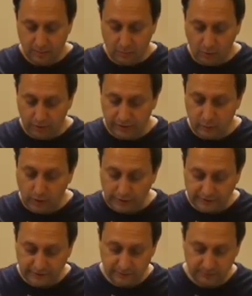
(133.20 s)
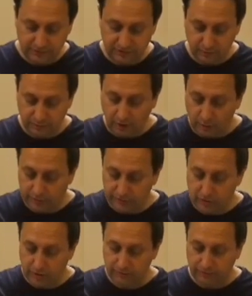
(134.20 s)
More than once, but she was always
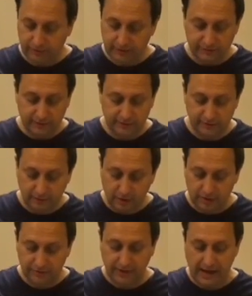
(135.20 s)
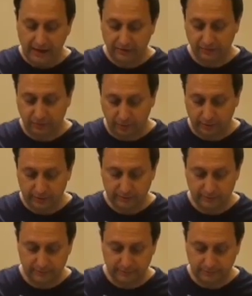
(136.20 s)
good at forgiving as long as I asked for it
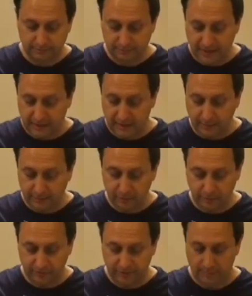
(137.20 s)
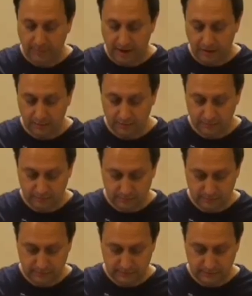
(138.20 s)
and made it up to her somehow.
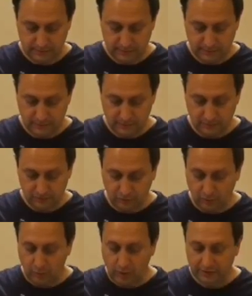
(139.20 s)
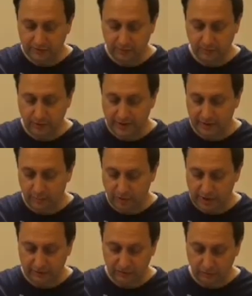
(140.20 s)
Joel watched him drag a
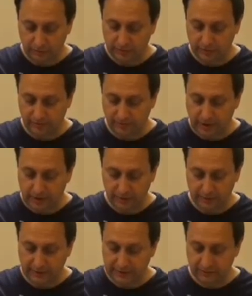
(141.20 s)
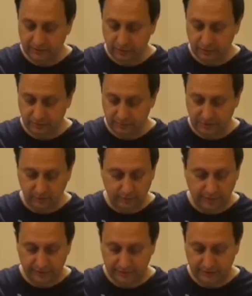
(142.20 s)
branch over to the fire and lay it so its middle
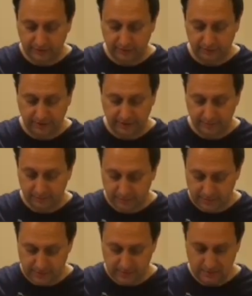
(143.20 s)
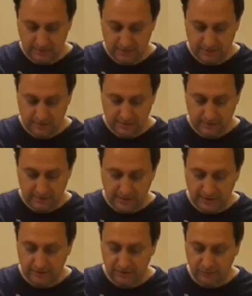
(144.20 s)
rested in the flame,
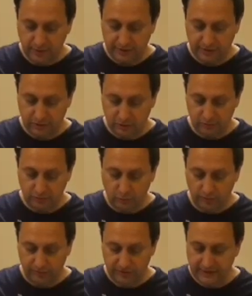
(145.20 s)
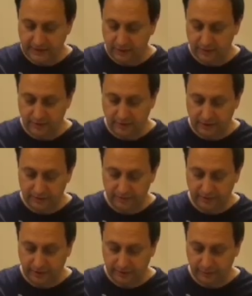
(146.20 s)
the ends running a good 4 feet out either
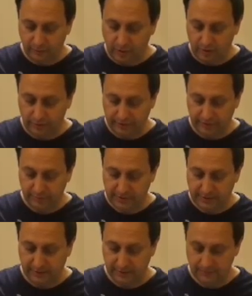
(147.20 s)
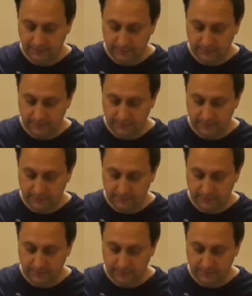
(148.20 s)
side of the rock-ringed pit.